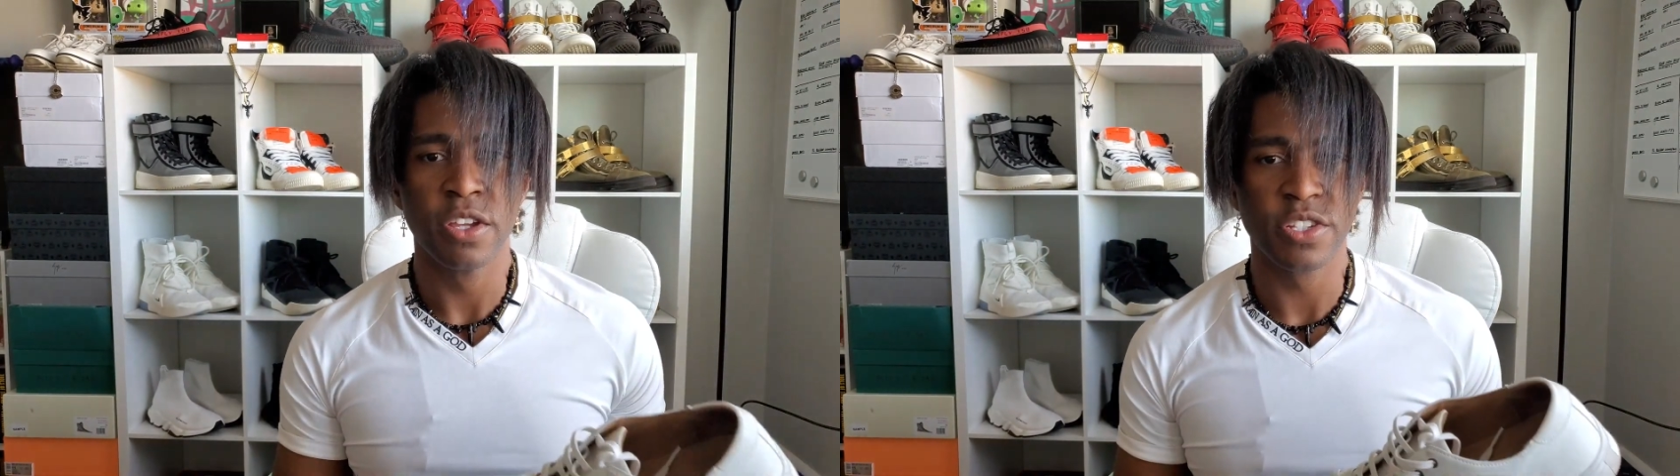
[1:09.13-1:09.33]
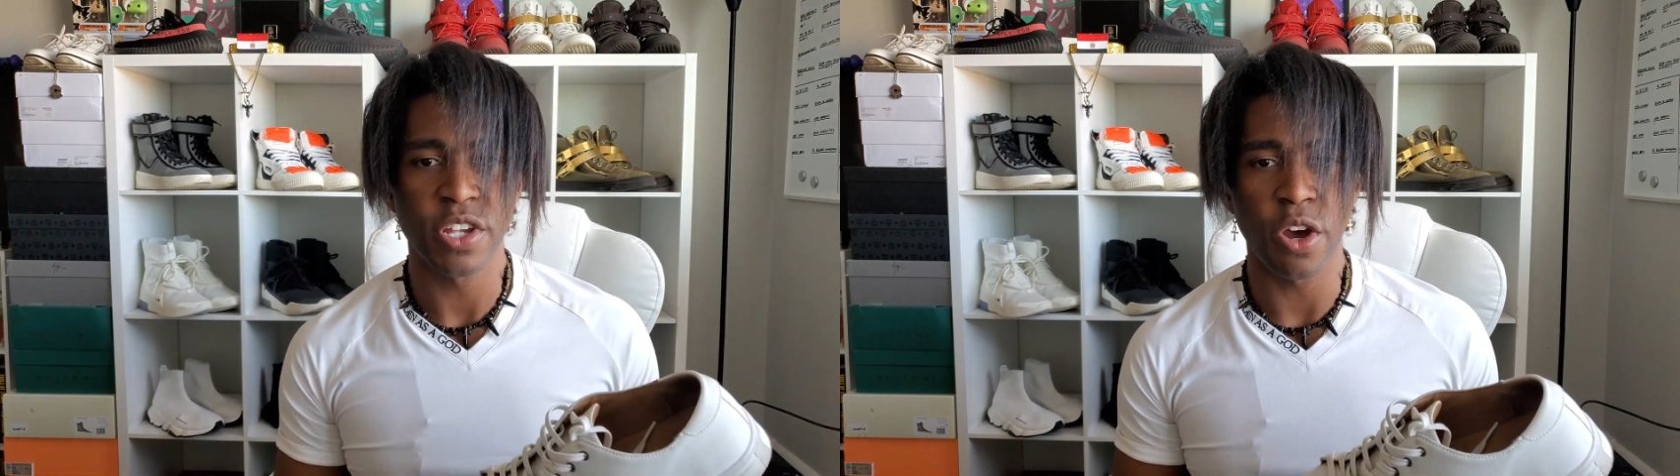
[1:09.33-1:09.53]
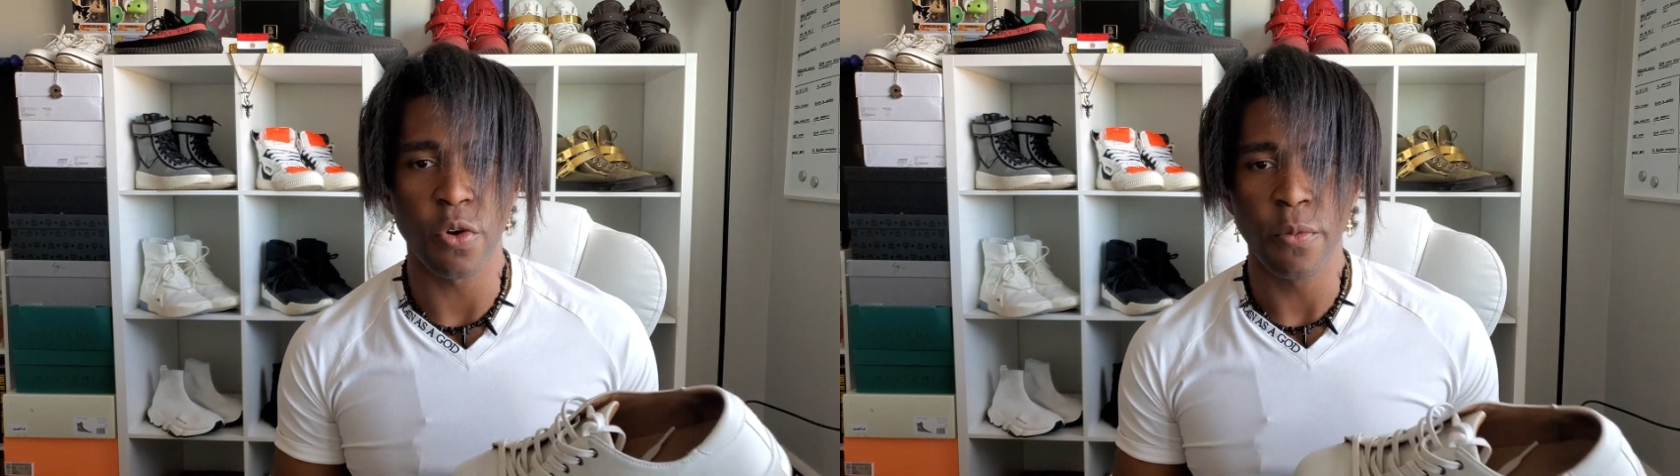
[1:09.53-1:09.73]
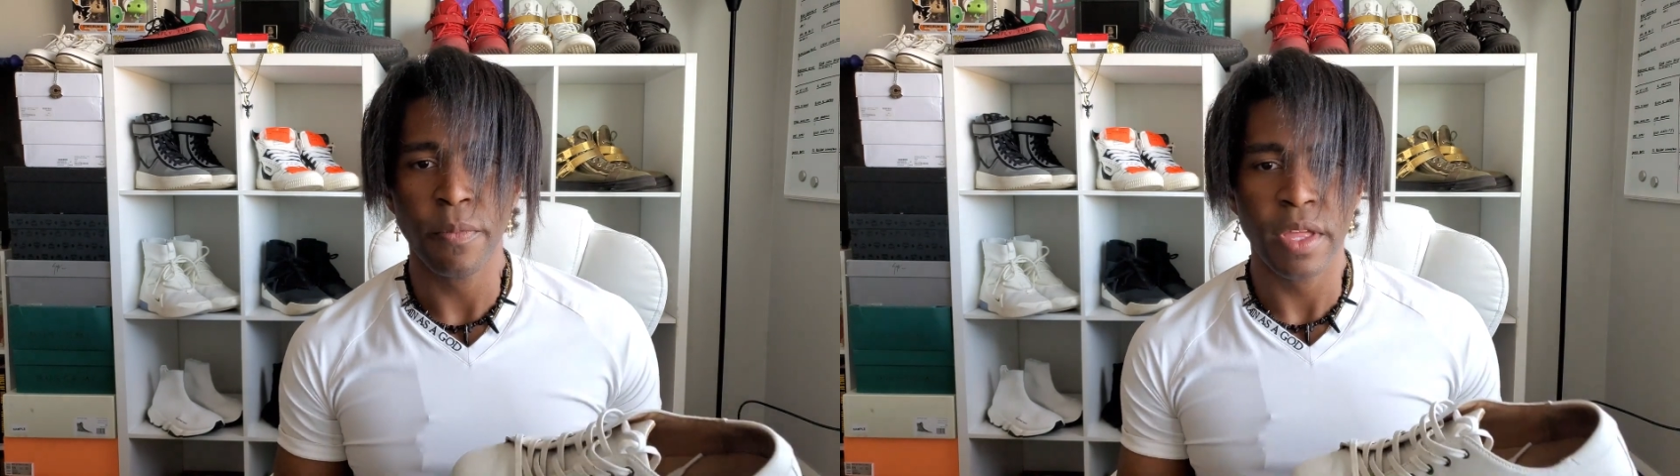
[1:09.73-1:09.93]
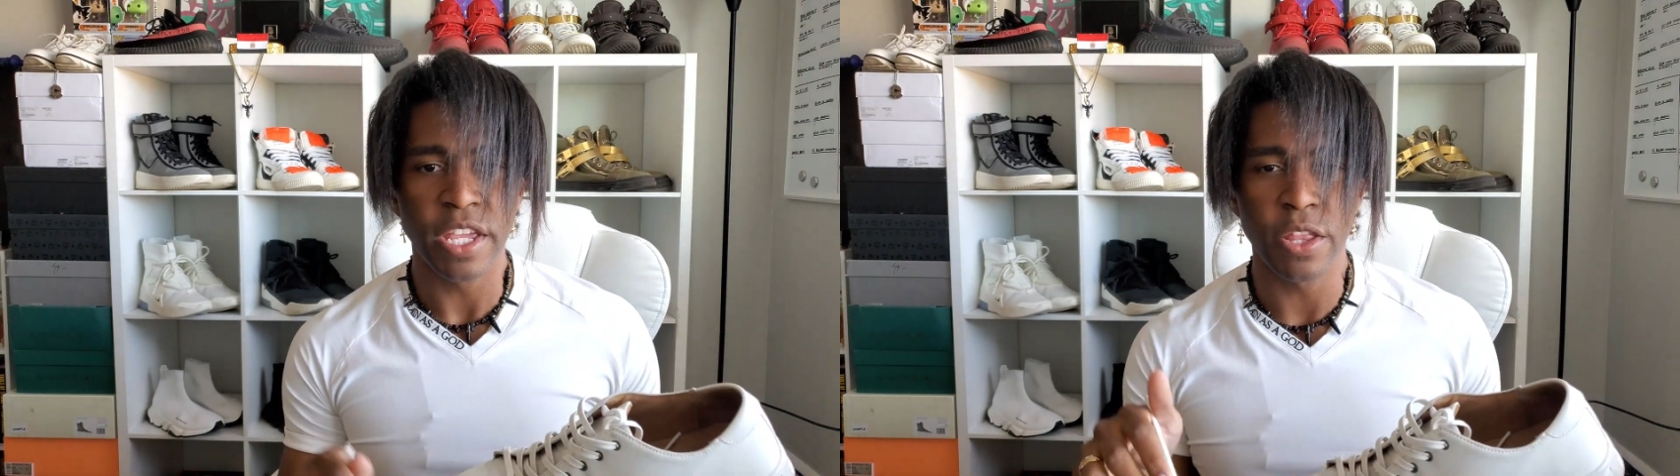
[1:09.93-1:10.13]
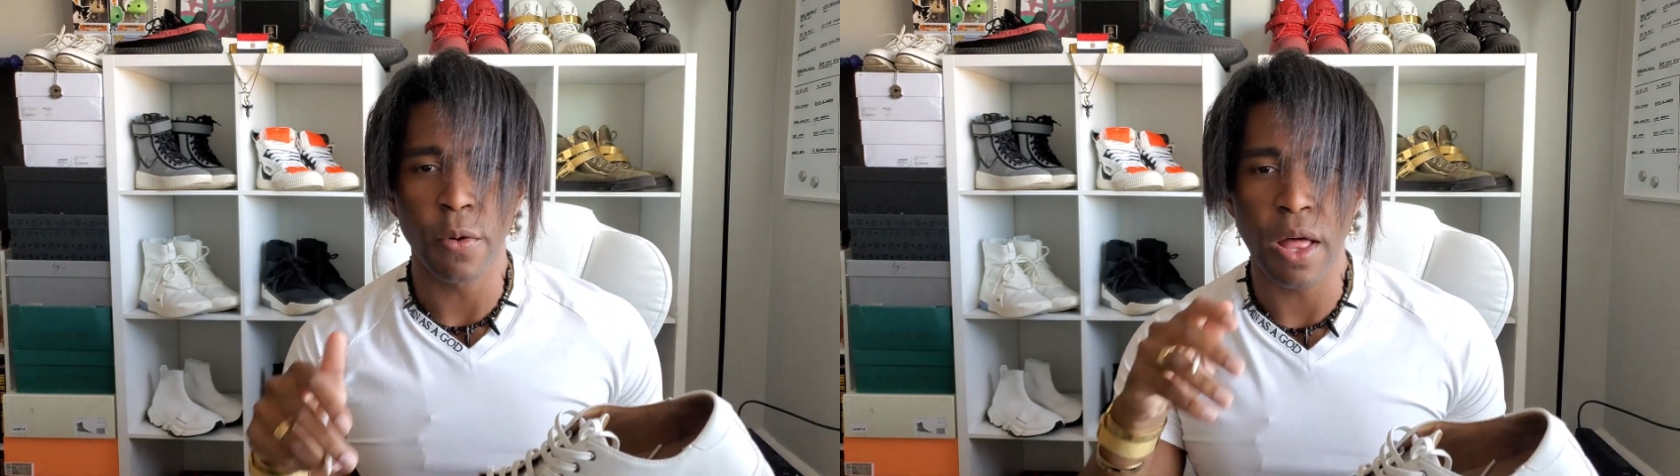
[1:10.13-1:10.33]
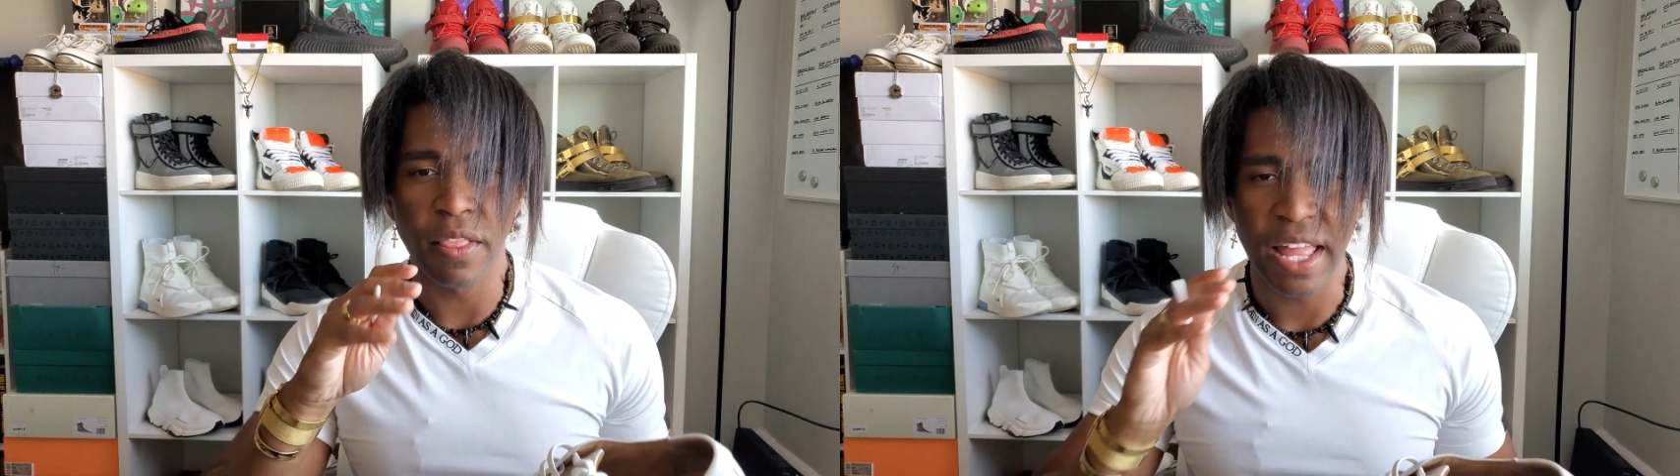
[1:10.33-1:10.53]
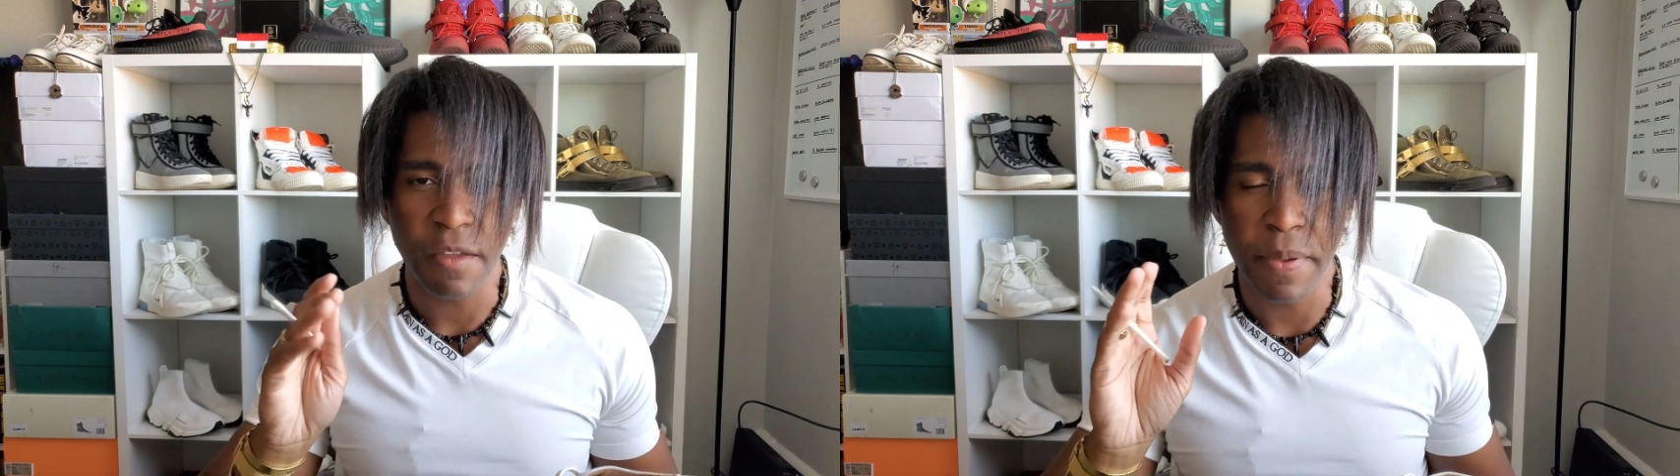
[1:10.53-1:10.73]
So, a
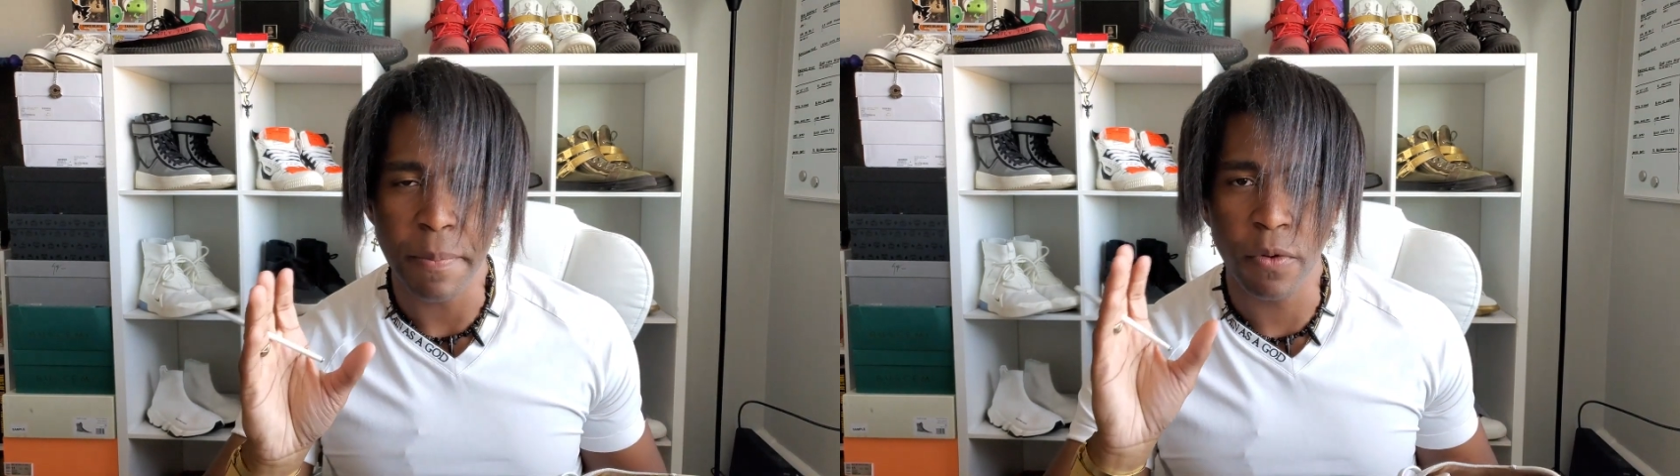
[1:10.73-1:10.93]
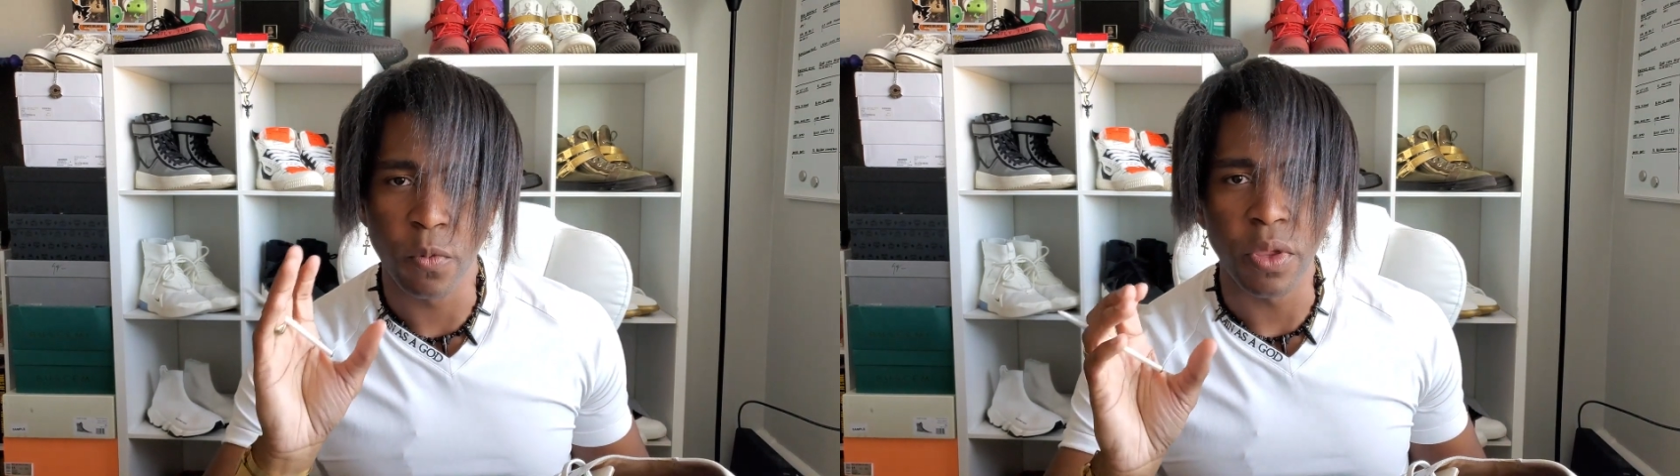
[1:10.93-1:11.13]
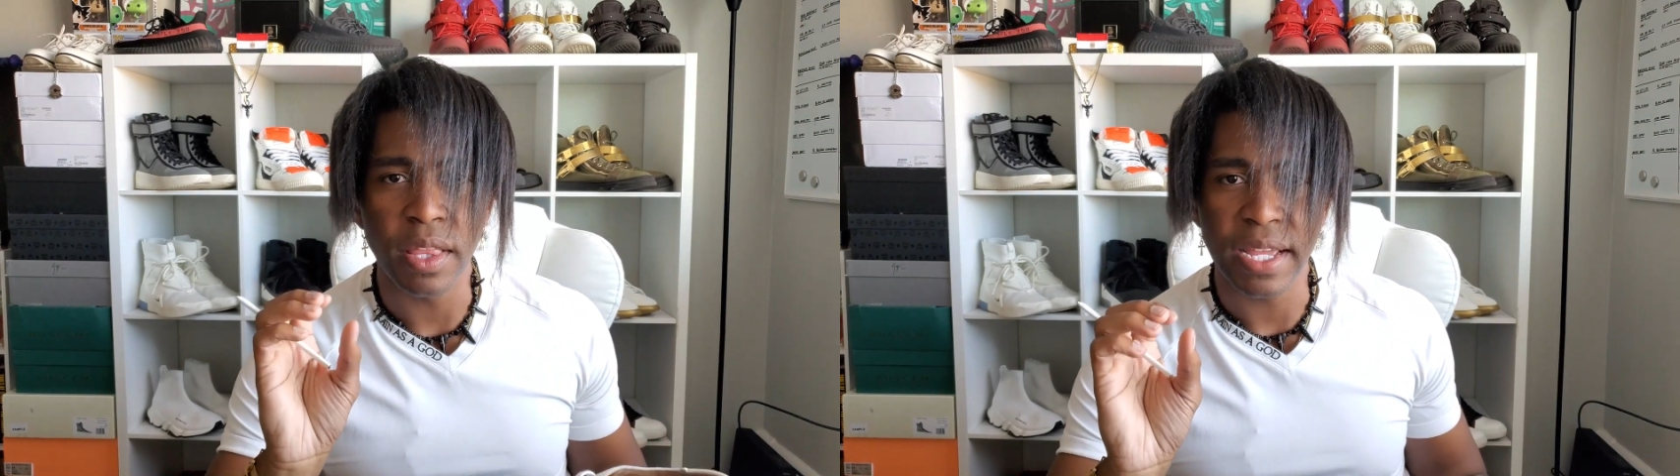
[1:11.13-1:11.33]
lot of people really